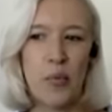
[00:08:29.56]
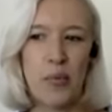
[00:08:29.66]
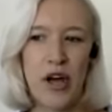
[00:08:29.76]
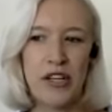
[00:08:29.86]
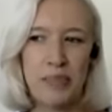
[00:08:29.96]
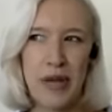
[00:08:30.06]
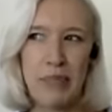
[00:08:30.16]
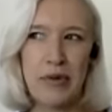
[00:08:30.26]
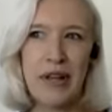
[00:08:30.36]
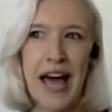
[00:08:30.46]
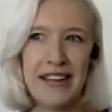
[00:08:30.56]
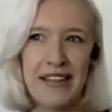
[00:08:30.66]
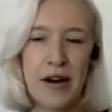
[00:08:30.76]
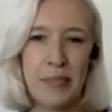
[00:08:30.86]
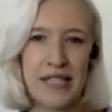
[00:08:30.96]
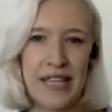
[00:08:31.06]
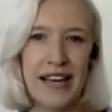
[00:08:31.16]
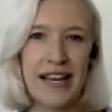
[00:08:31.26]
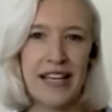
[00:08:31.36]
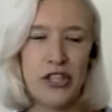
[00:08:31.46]
And people end up
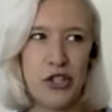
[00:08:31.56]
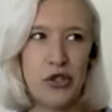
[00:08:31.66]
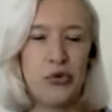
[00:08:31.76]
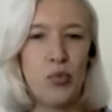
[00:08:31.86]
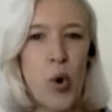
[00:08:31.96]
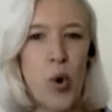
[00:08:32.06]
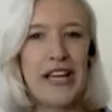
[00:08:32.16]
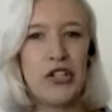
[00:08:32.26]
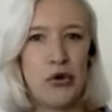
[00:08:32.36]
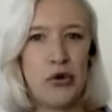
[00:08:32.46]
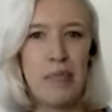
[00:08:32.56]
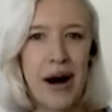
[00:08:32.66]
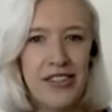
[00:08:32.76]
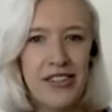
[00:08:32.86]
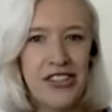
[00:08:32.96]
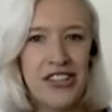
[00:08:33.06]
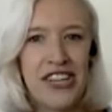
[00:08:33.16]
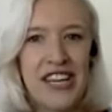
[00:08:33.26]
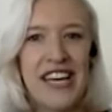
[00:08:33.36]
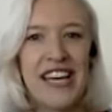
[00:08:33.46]
tending to do way too much,
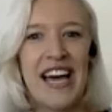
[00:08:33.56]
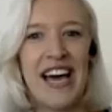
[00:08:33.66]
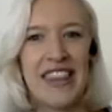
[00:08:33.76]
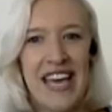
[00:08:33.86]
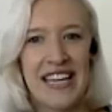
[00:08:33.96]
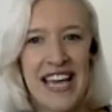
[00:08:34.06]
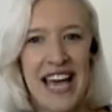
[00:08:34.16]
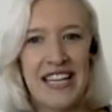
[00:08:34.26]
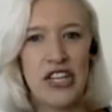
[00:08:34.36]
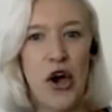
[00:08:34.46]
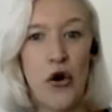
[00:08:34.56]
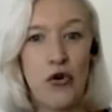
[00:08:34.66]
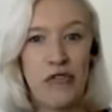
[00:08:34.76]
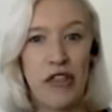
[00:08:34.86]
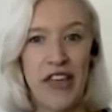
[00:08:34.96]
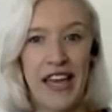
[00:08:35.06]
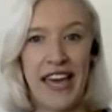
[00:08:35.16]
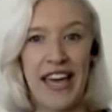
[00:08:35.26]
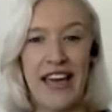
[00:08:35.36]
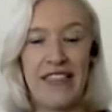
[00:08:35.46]
and they tend to overthink
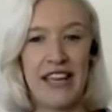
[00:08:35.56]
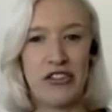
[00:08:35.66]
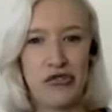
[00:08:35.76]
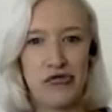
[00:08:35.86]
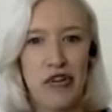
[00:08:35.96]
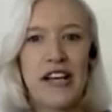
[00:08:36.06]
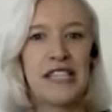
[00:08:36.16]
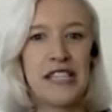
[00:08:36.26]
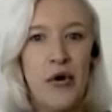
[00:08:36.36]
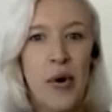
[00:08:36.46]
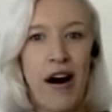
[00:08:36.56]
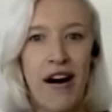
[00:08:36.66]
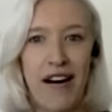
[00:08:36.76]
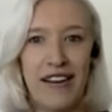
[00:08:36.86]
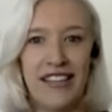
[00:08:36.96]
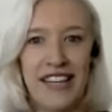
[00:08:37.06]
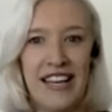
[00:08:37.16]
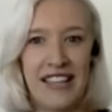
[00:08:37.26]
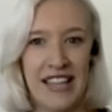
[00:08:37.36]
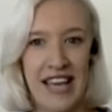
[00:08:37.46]
it, and they try so hard
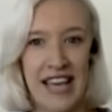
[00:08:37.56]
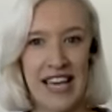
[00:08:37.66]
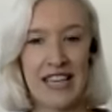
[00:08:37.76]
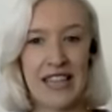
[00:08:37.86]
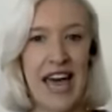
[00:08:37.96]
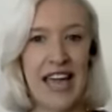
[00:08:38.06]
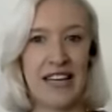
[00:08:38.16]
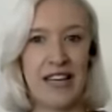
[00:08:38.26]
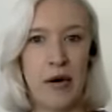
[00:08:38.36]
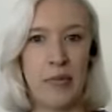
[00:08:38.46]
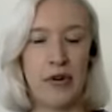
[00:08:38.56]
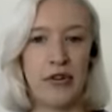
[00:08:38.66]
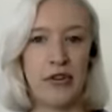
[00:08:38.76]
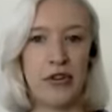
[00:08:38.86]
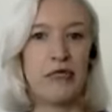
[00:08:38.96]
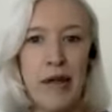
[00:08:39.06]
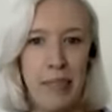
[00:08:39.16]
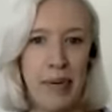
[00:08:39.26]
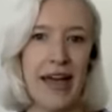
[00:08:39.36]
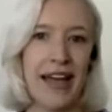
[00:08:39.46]
that they either end up
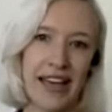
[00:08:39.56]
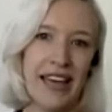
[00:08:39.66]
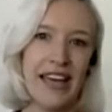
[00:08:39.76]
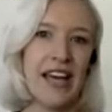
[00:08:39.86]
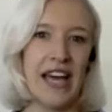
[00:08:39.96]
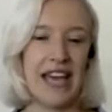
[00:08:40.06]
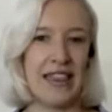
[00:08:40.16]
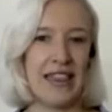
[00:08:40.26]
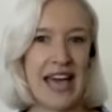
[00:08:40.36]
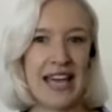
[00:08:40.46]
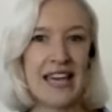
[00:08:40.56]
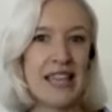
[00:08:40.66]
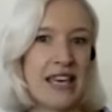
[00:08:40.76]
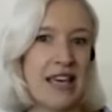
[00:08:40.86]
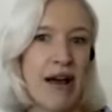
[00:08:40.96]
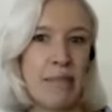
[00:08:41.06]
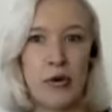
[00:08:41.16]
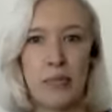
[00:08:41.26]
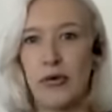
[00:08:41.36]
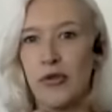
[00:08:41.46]
gripping in either their
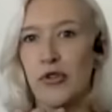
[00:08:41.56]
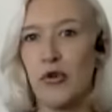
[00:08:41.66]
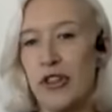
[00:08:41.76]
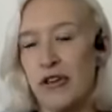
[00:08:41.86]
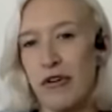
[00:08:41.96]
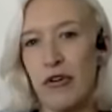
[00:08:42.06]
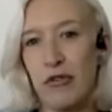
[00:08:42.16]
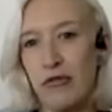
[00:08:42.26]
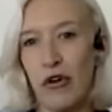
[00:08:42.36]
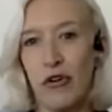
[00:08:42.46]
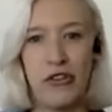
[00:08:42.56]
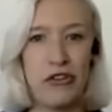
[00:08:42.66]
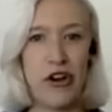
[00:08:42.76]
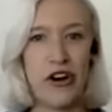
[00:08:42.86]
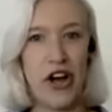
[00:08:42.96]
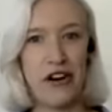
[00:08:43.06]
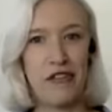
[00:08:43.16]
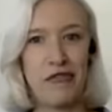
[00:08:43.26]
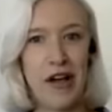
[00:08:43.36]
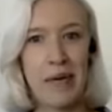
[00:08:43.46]
abdominals or in the vocal folds. They're trying to kind of
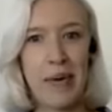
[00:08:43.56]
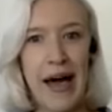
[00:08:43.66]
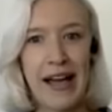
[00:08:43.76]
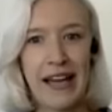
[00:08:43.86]
fight back,